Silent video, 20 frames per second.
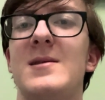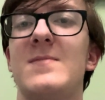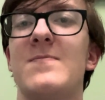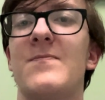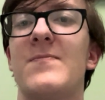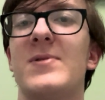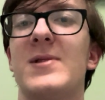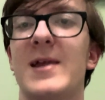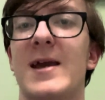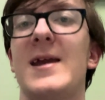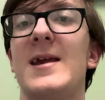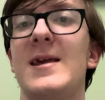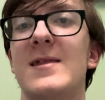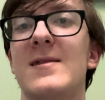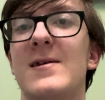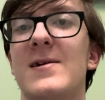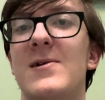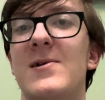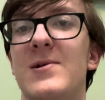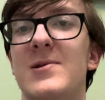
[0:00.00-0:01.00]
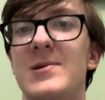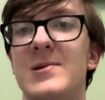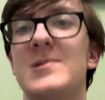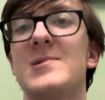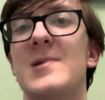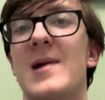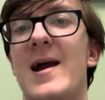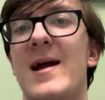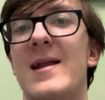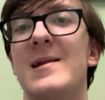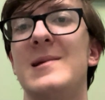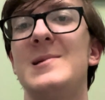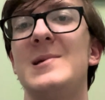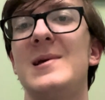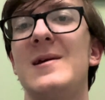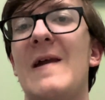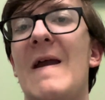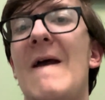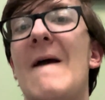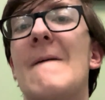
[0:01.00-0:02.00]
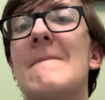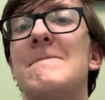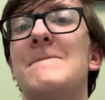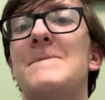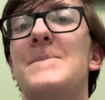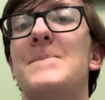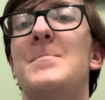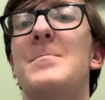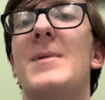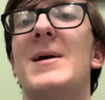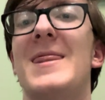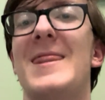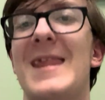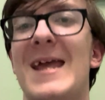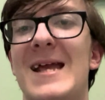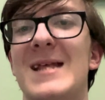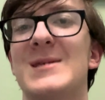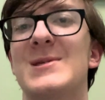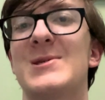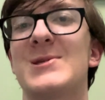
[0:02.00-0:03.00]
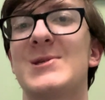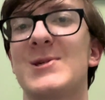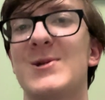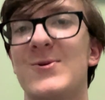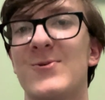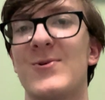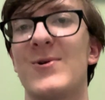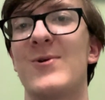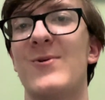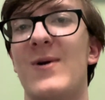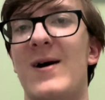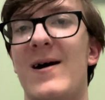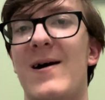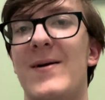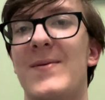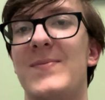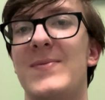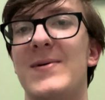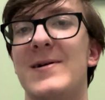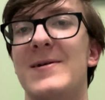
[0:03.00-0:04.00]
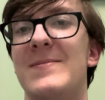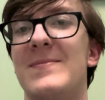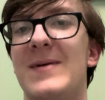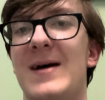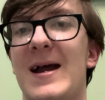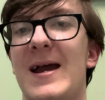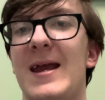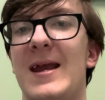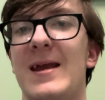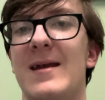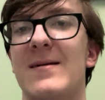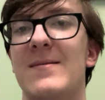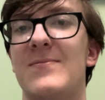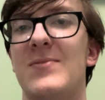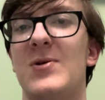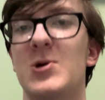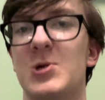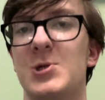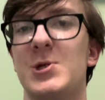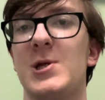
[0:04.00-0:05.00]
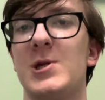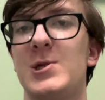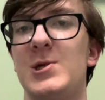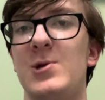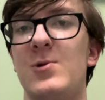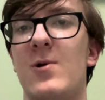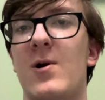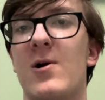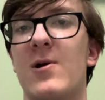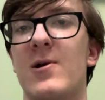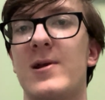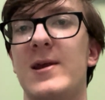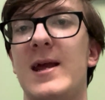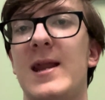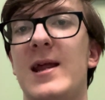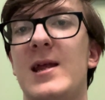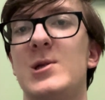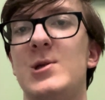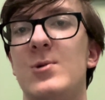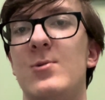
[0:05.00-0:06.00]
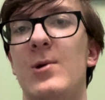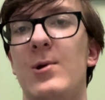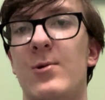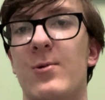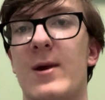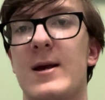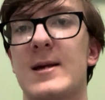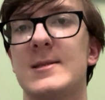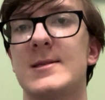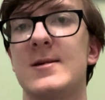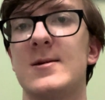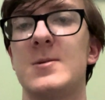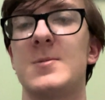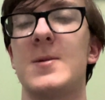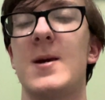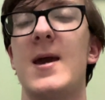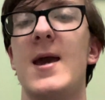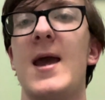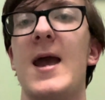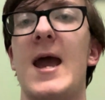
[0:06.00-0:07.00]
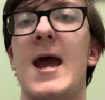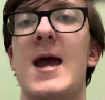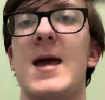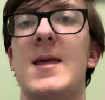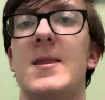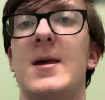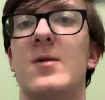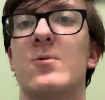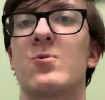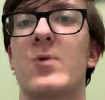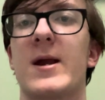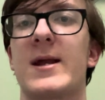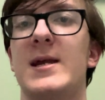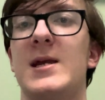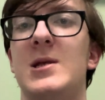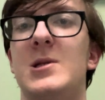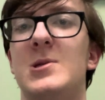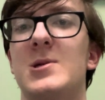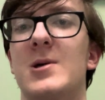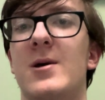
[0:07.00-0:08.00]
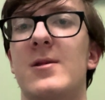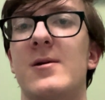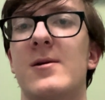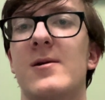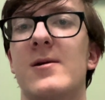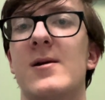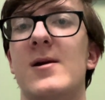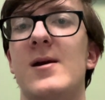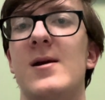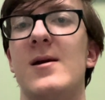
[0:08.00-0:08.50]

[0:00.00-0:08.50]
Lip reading: play the good strategy, but then screw up by pushing too hard, getting too aggressive, and then wreck each other